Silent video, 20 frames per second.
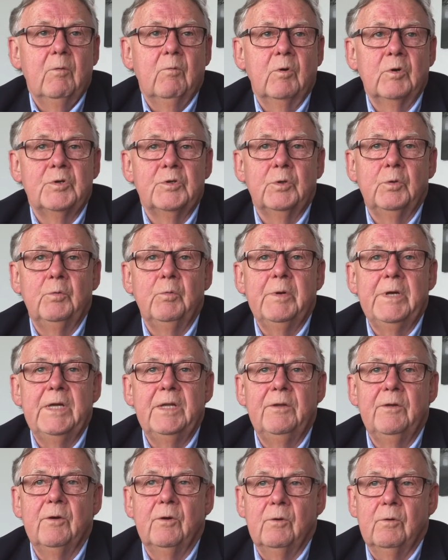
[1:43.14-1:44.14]
what should
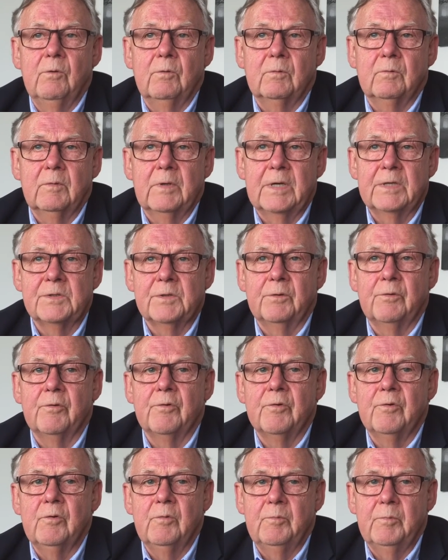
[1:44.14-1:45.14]
we do as a
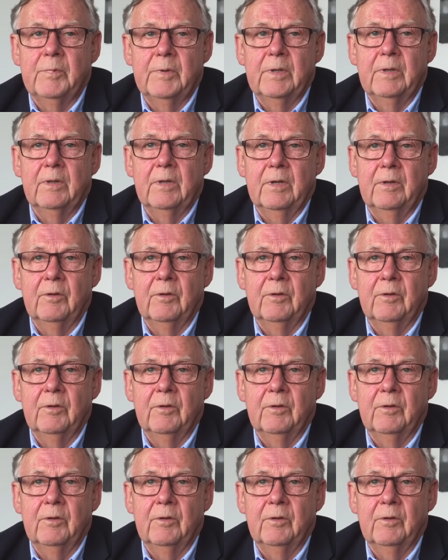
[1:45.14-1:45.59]
group and,